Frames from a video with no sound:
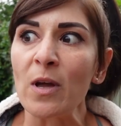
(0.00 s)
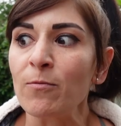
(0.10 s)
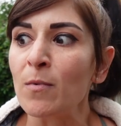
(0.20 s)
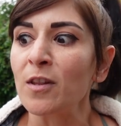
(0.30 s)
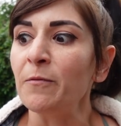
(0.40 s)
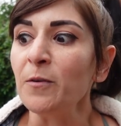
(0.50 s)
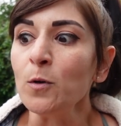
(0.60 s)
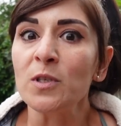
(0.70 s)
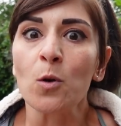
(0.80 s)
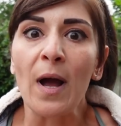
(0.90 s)
away from all the
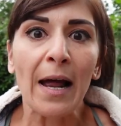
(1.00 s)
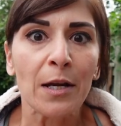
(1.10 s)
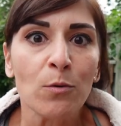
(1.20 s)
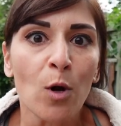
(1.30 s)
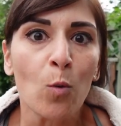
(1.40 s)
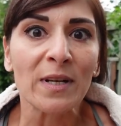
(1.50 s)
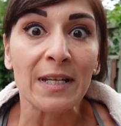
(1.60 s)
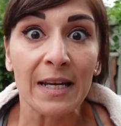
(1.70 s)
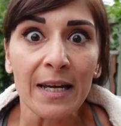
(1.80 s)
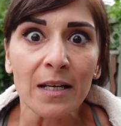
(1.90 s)
food. So how do you know what
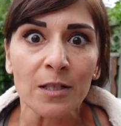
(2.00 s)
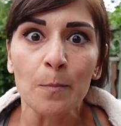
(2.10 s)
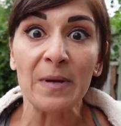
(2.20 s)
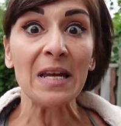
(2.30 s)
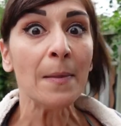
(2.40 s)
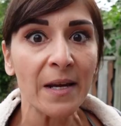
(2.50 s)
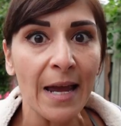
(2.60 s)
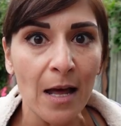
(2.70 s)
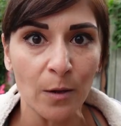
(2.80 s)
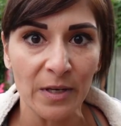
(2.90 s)
to eat to be in the
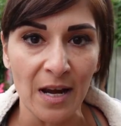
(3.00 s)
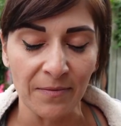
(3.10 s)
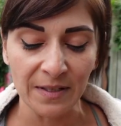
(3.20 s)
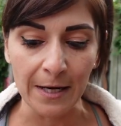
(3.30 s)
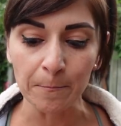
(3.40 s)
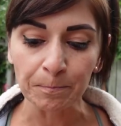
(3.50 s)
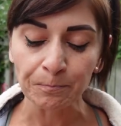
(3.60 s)
calorie deficit?